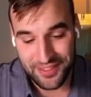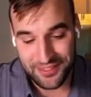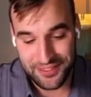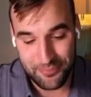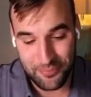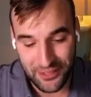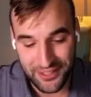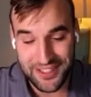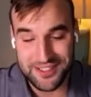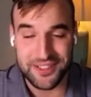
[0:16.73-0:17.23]

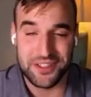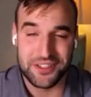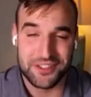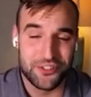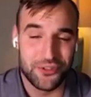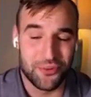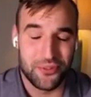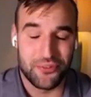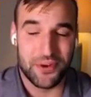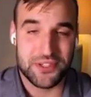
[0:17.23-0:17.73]
the party has nothing to
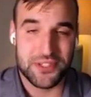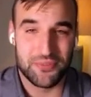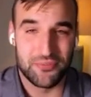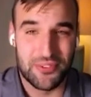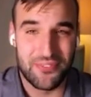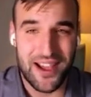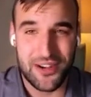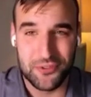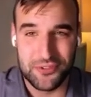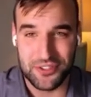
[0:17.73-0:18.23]
do with Russia,
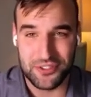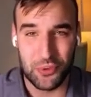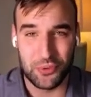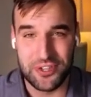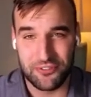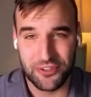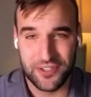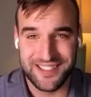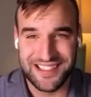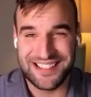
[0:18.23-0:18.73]
the values are so
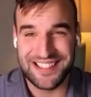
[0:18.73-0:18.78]
different,